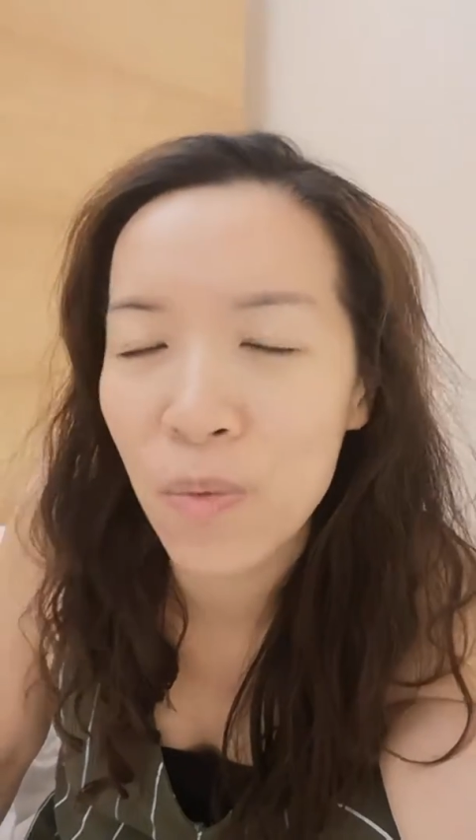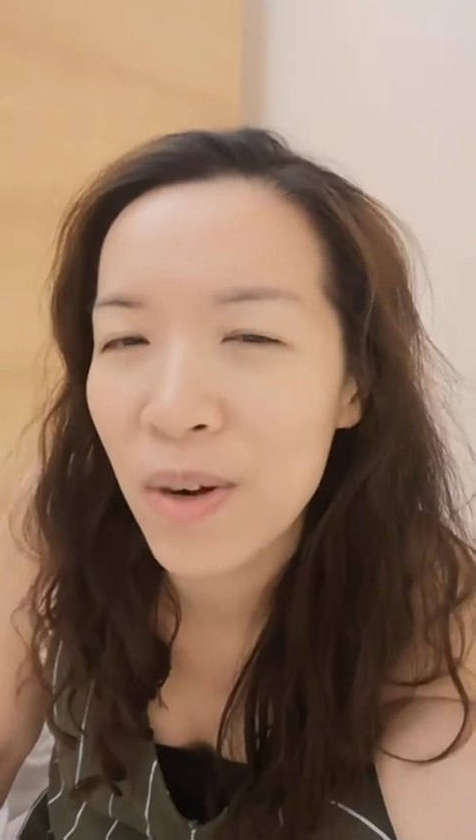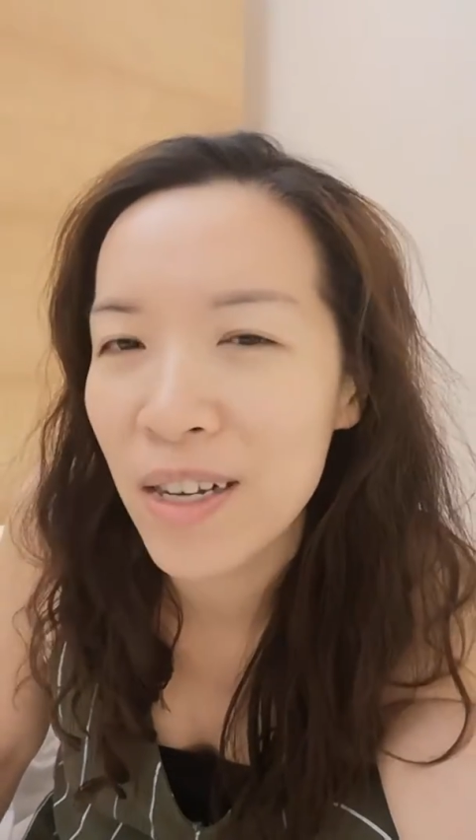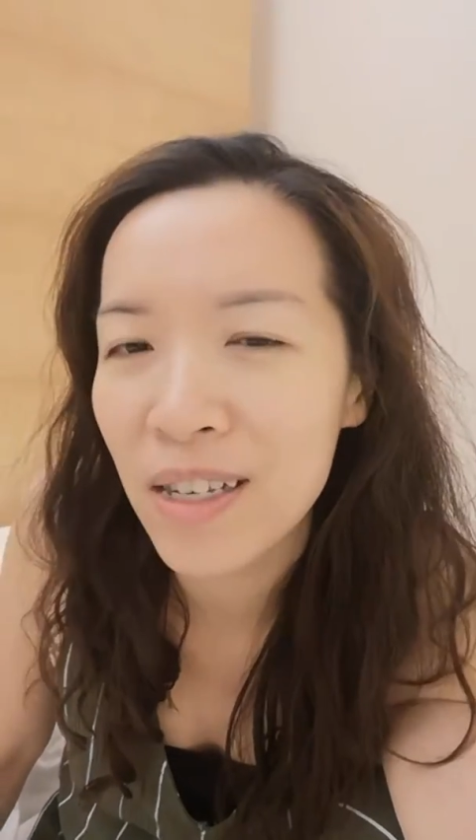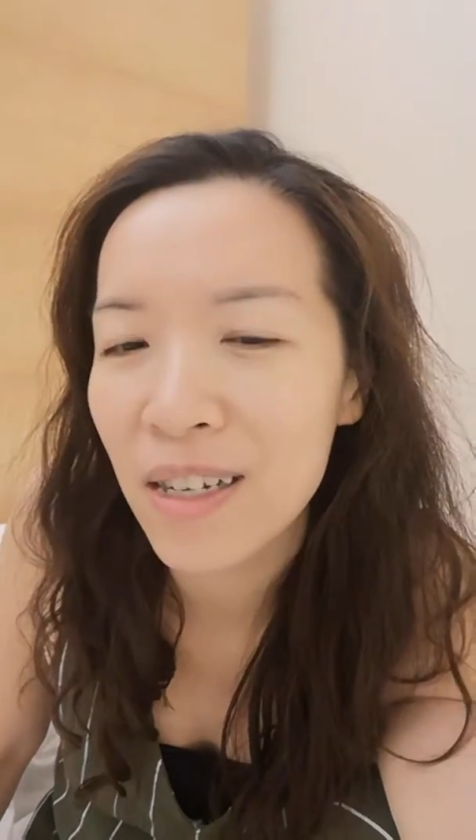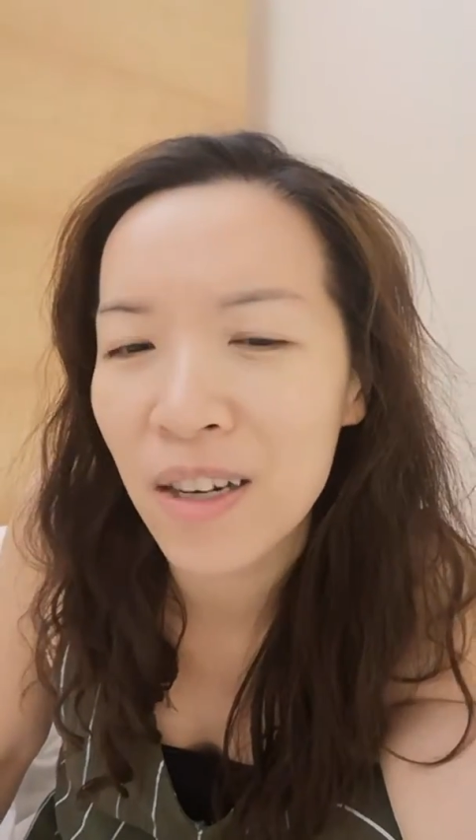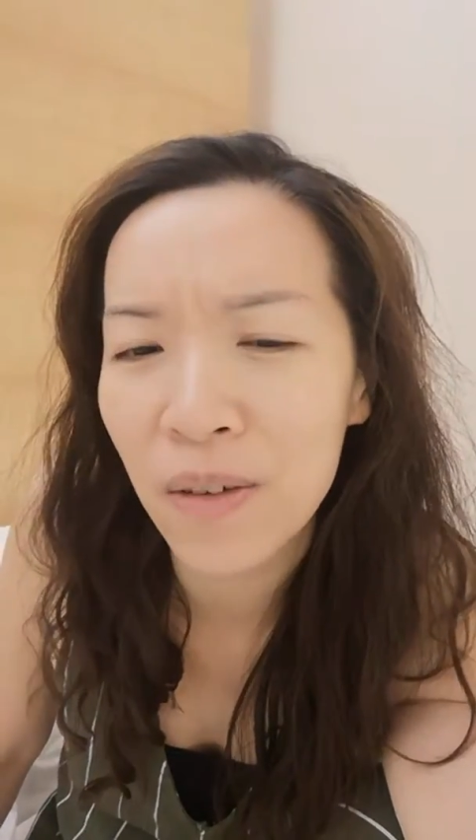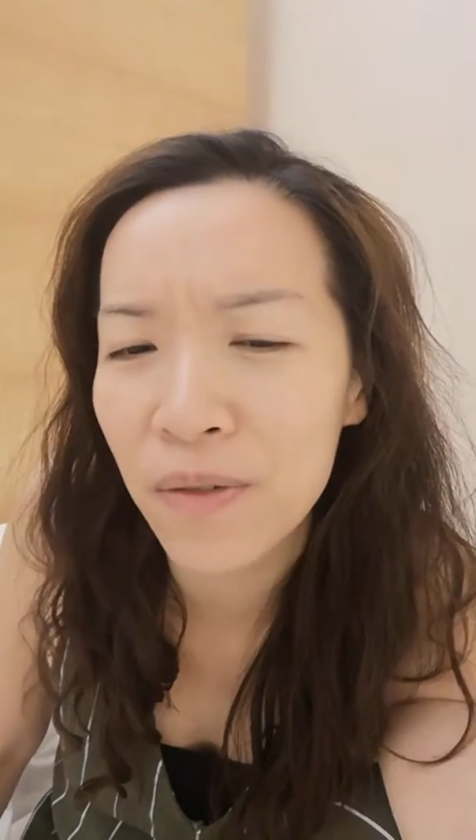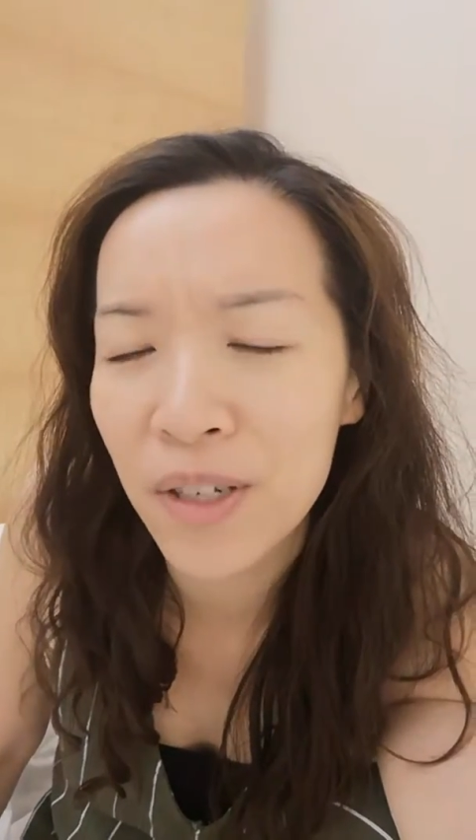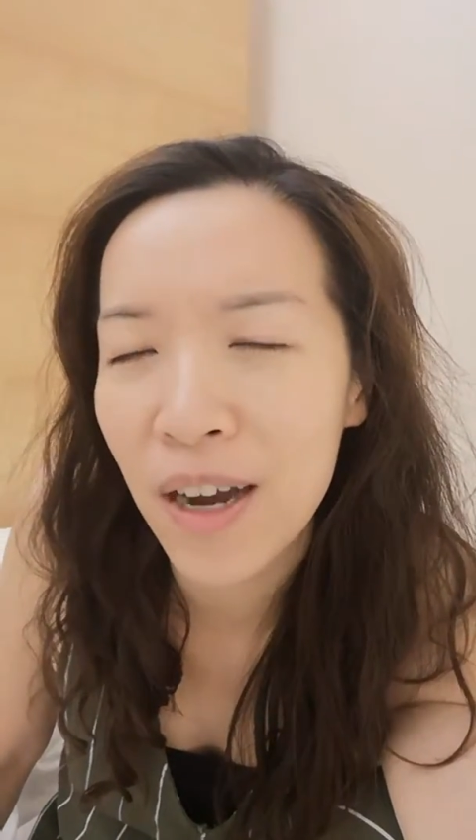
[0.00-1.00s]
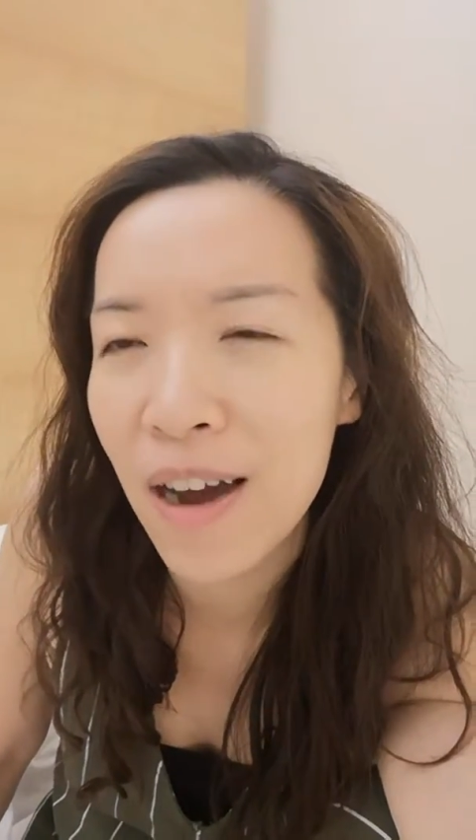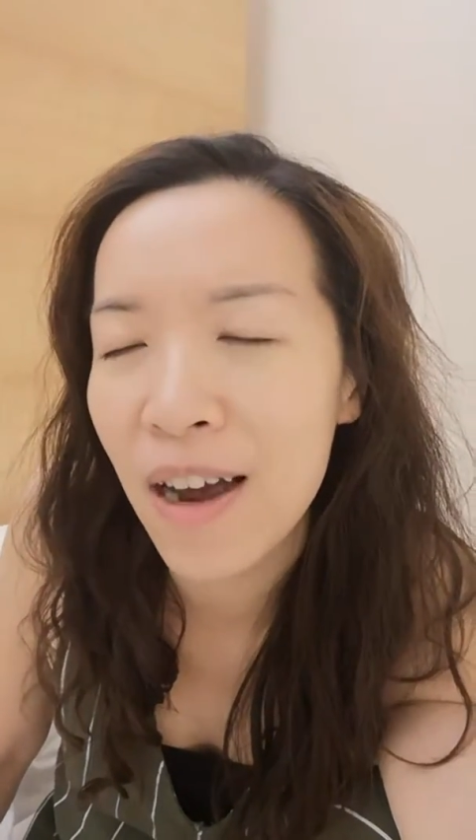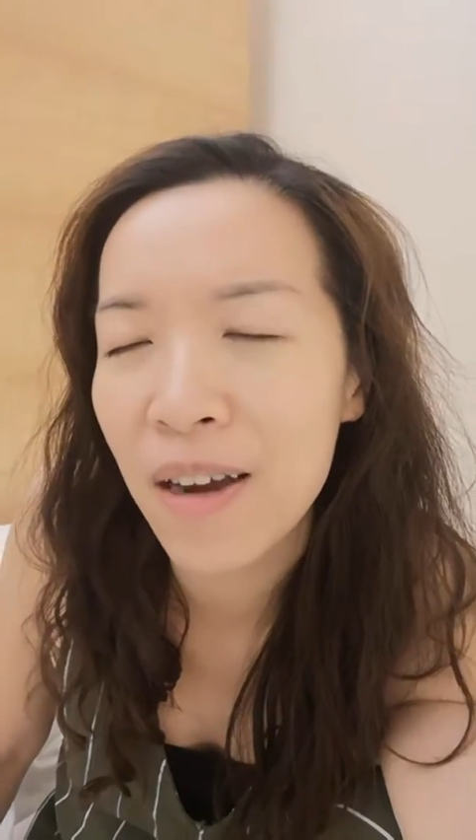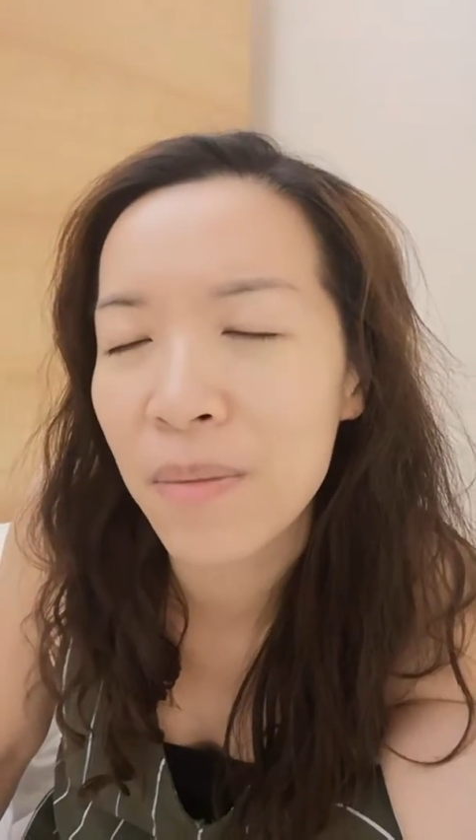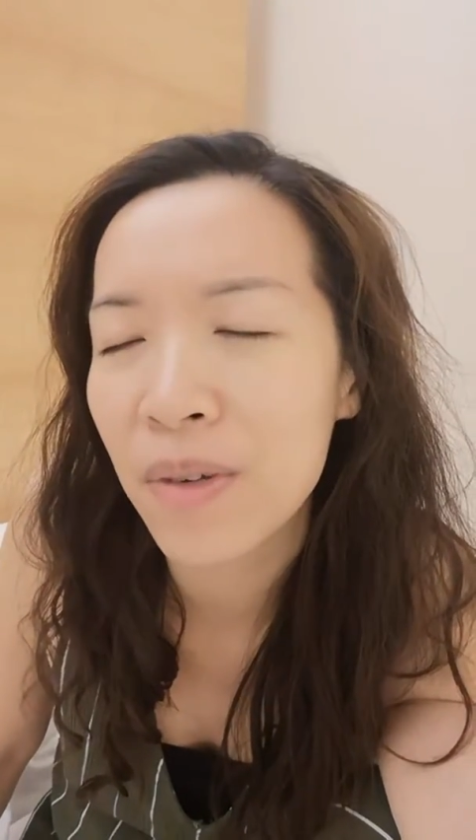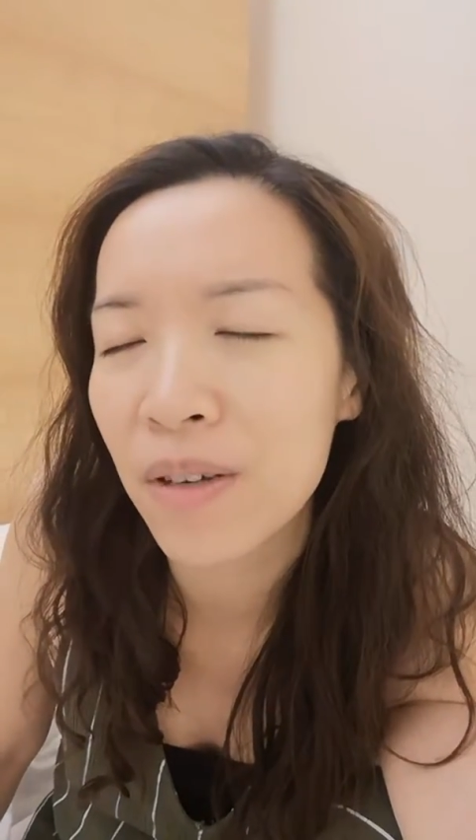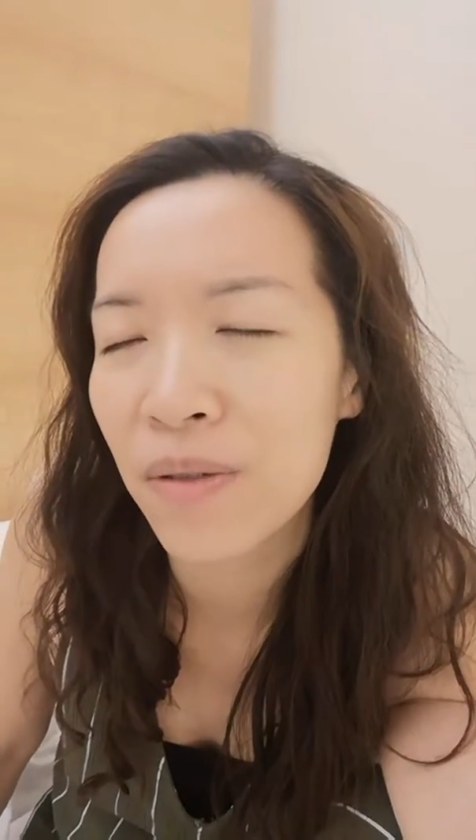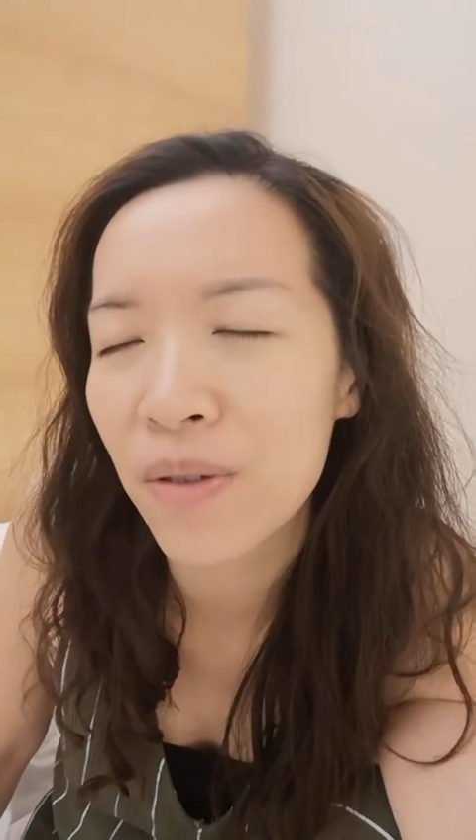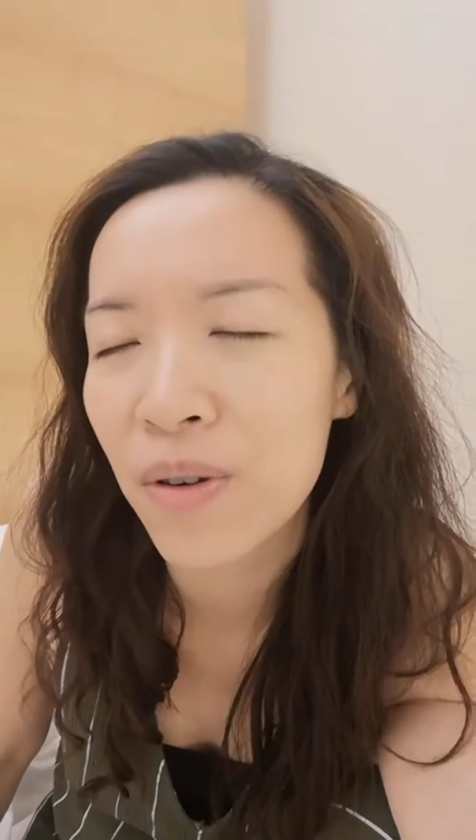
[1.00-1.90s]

wasting of time if